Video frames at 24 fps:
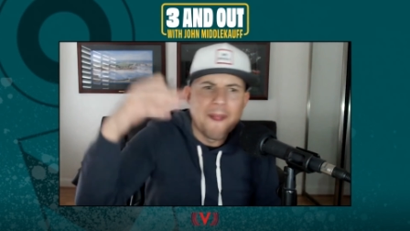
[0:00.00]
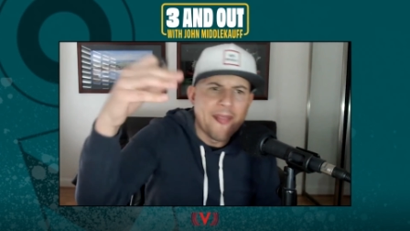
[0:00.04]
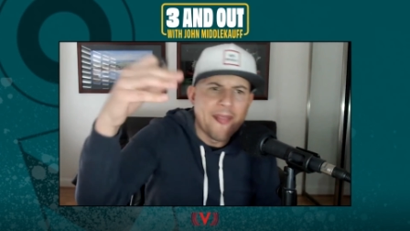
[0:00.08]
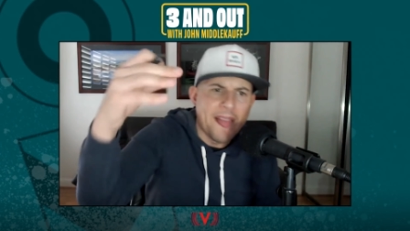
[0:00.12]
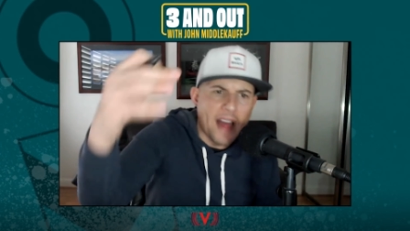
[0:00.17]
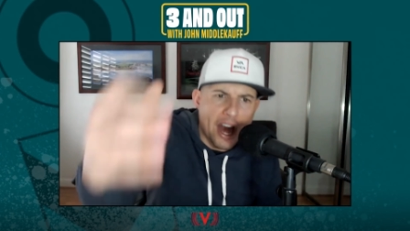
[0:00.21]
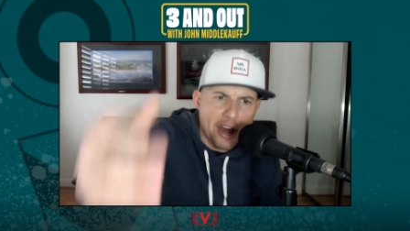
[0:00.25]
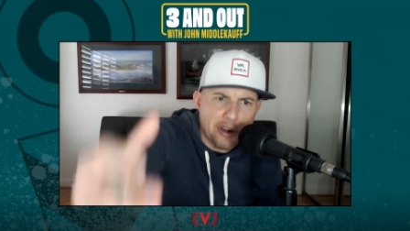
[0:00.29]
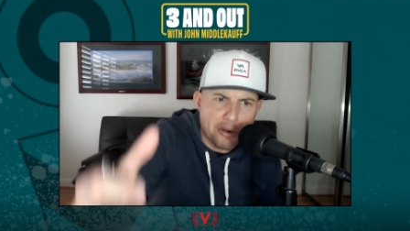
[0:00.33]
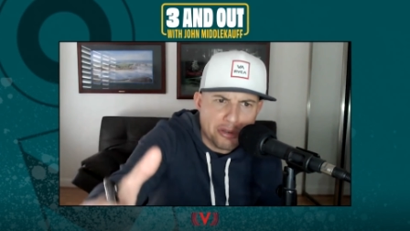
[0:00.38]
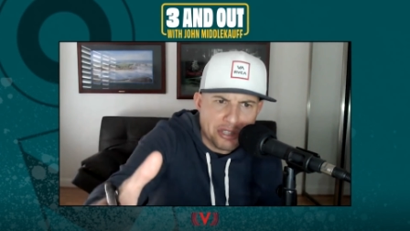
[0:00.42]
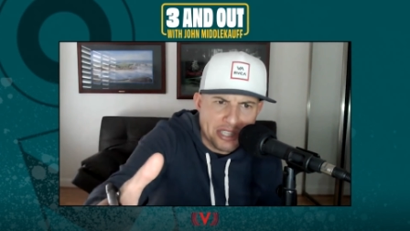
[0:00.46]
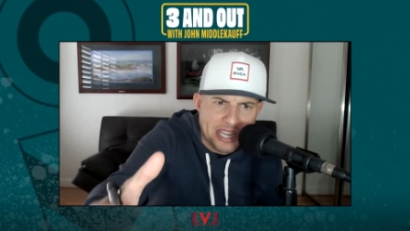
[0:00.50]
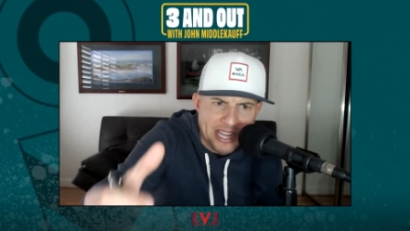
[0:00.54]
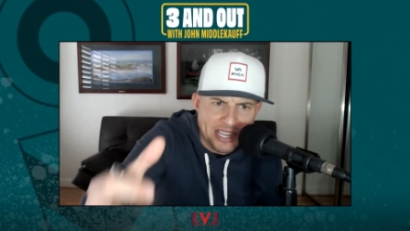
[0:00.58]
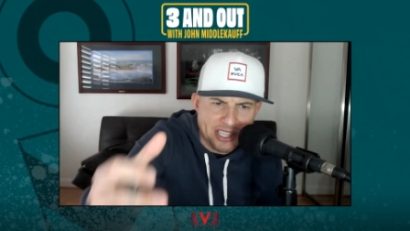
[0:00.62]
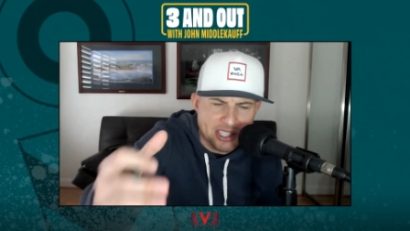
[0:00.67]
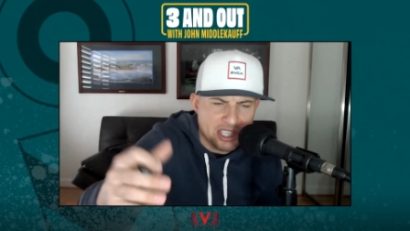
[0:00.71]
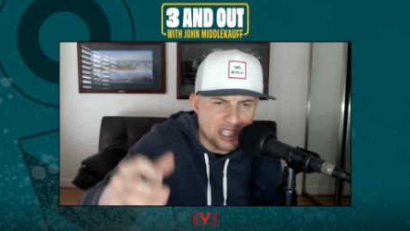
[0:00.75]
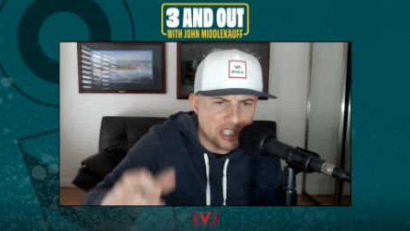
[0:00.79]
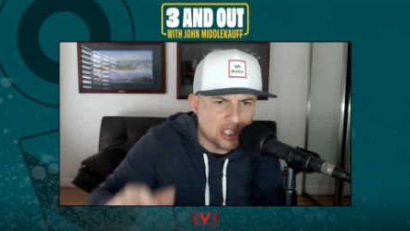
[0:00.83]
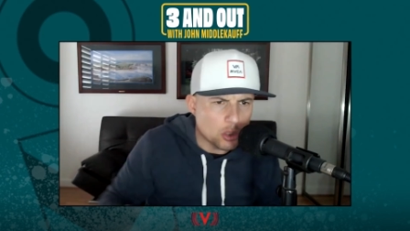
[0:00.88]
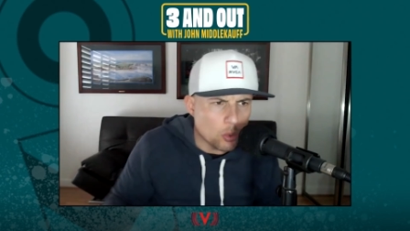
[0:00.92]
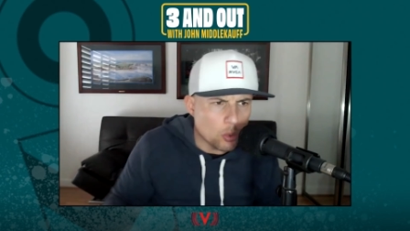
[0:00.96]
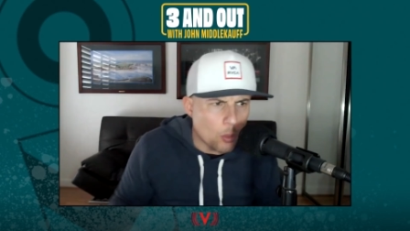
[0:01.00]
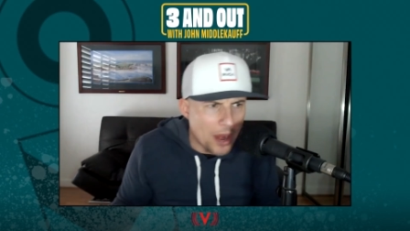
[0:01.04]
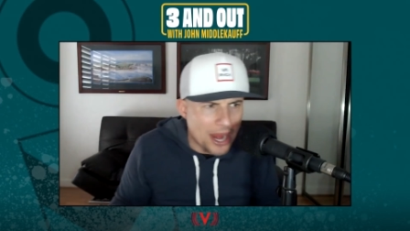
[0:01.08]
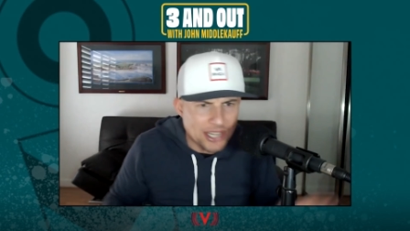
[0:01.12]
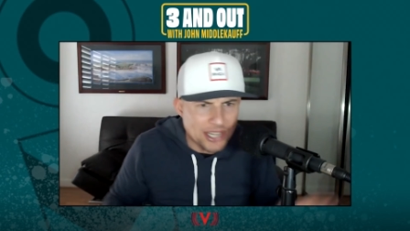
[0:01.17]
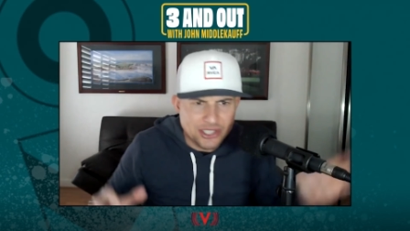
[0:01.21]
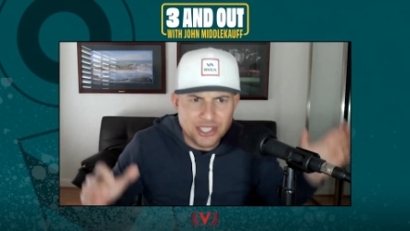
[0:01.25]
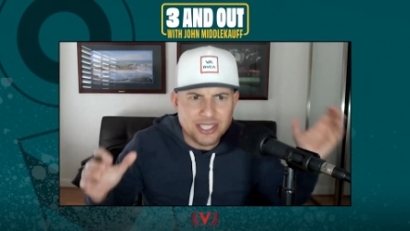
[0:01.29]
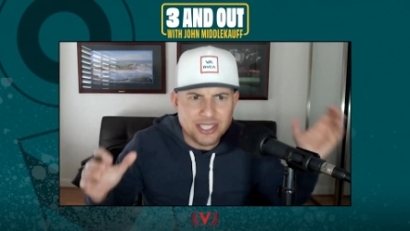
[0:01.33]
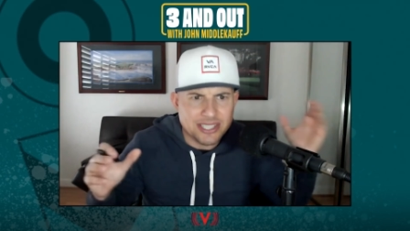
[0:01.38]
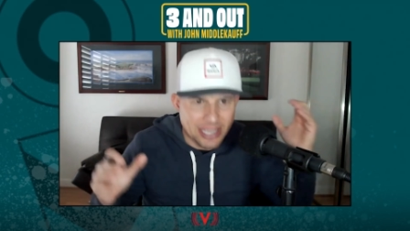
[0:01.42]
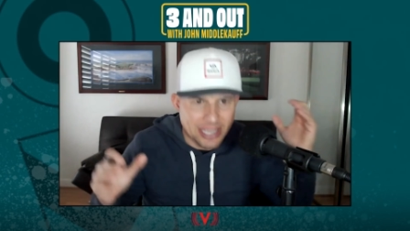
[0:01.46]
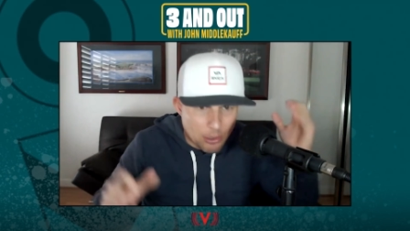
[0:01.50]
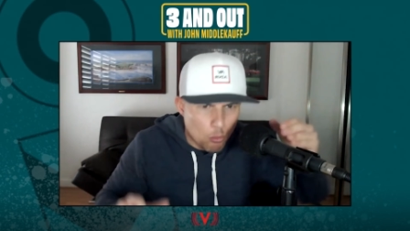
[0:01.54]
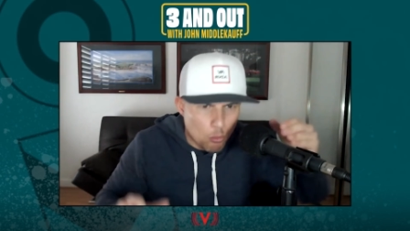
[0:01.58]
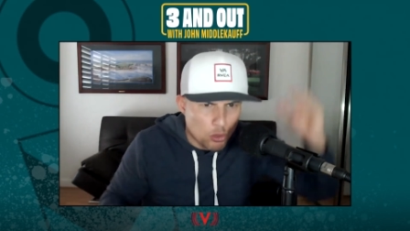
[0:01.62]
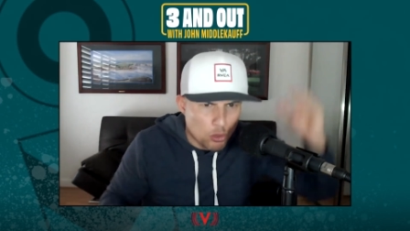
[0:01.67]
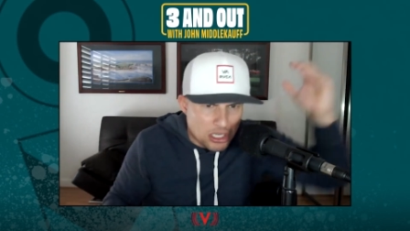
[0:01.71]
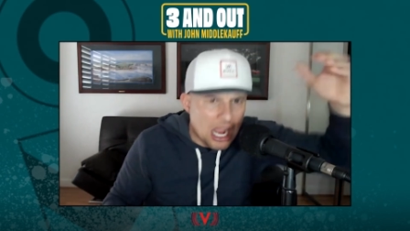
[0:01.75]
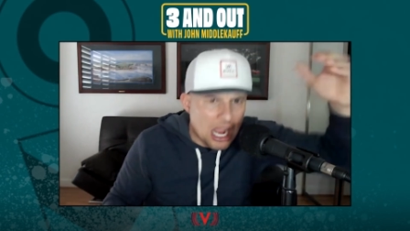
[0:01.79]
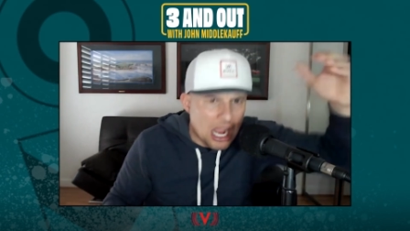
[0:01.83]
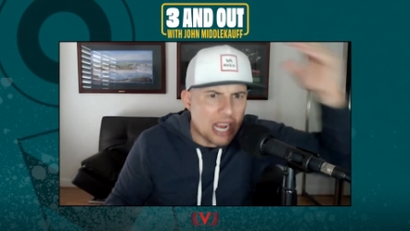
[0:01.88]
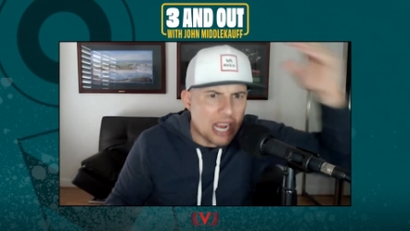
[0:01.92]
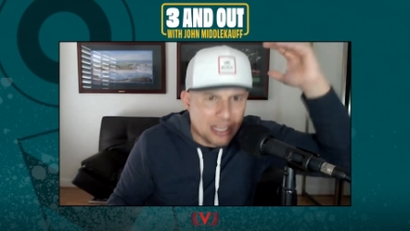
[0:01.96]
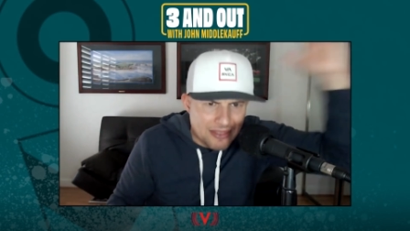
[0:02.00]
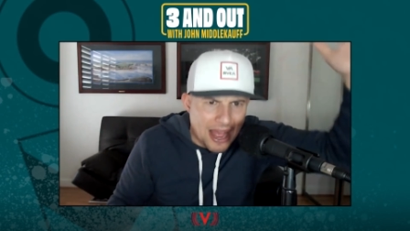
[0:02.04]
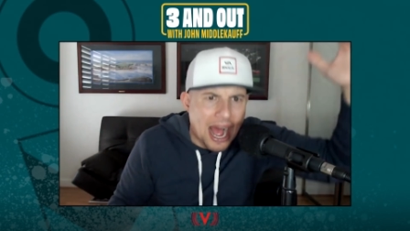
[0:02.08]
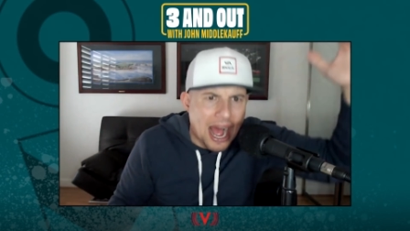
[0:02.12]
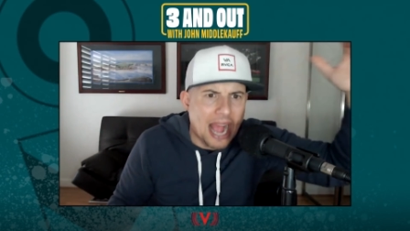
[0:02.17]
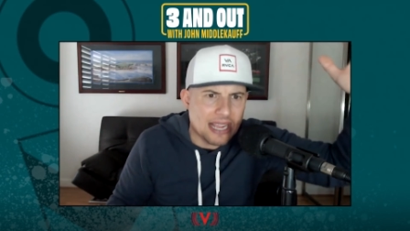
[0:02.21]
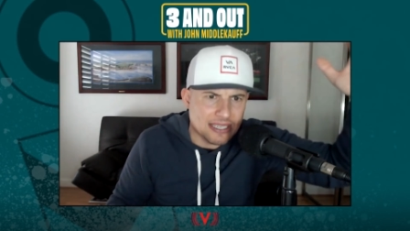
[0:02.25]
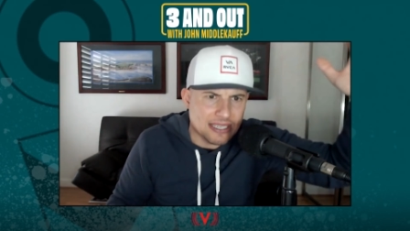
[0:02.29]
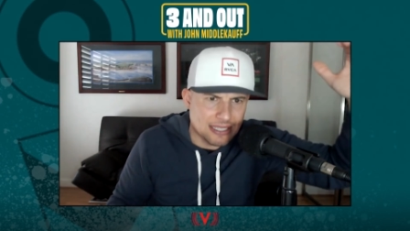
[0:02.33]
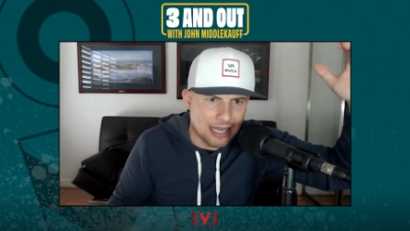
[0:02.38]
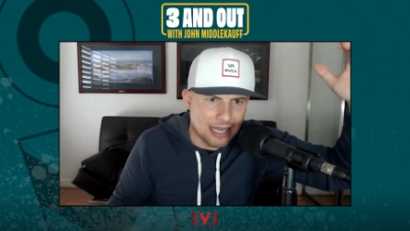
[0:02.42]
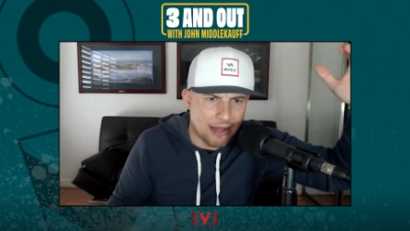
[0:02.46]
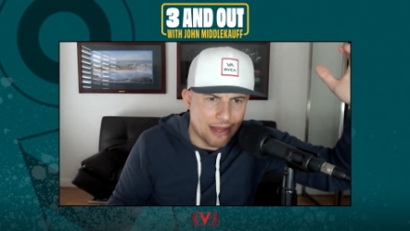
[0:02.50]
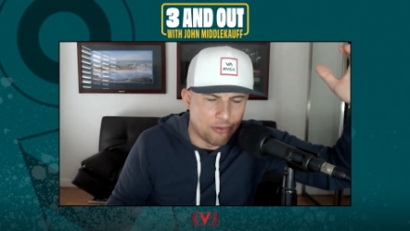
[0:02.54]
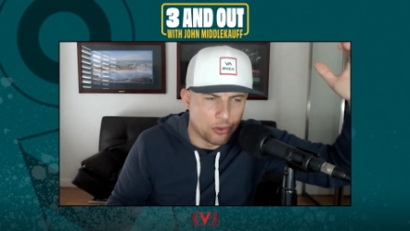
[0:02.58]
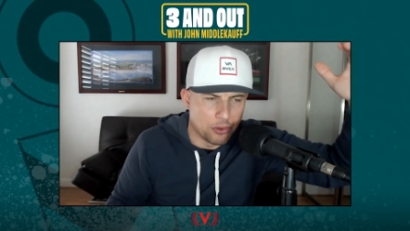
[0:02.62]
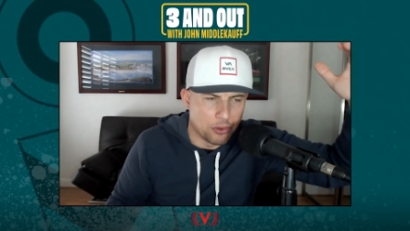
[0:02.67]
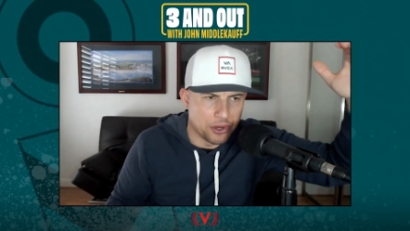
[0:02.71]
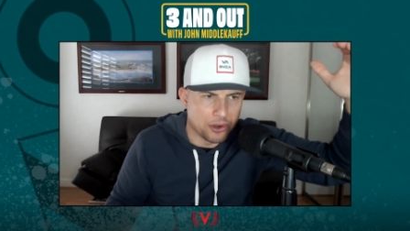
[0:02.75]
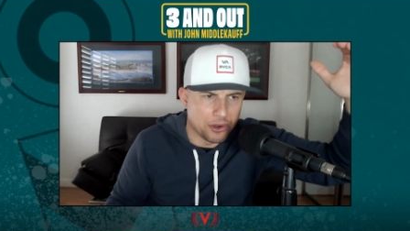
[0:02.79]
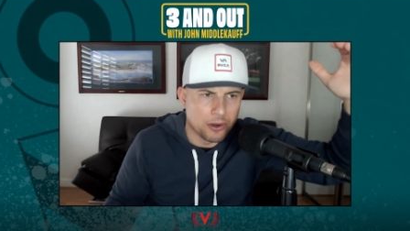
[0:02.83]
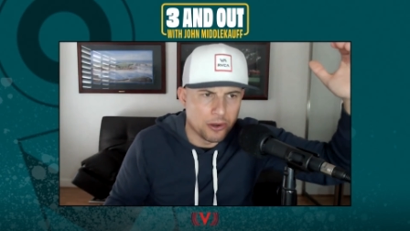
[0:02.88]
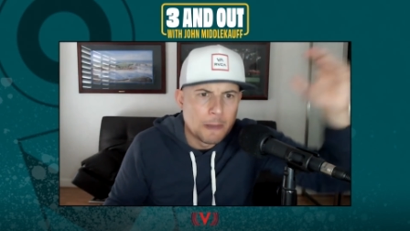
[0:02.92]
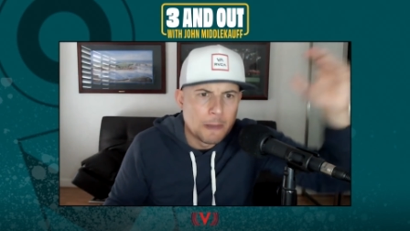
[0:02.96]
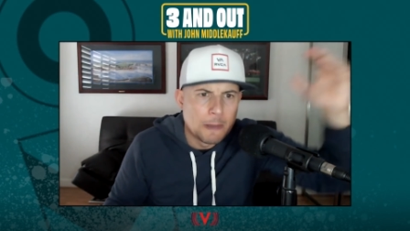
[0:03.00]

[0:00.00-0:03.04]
understand situations, like, we're talking the highest level here.